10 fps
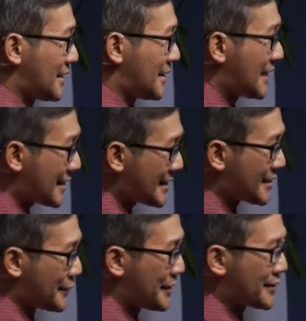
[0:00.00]
This is
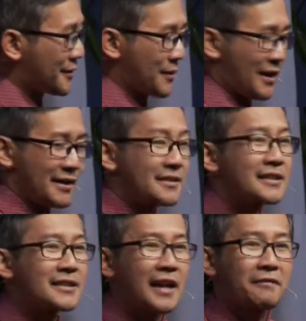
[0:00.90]
the reason why
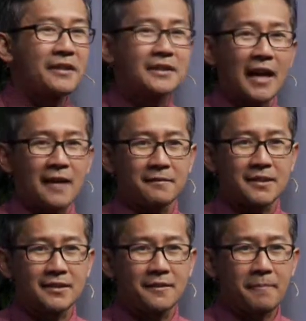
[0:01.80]
seven times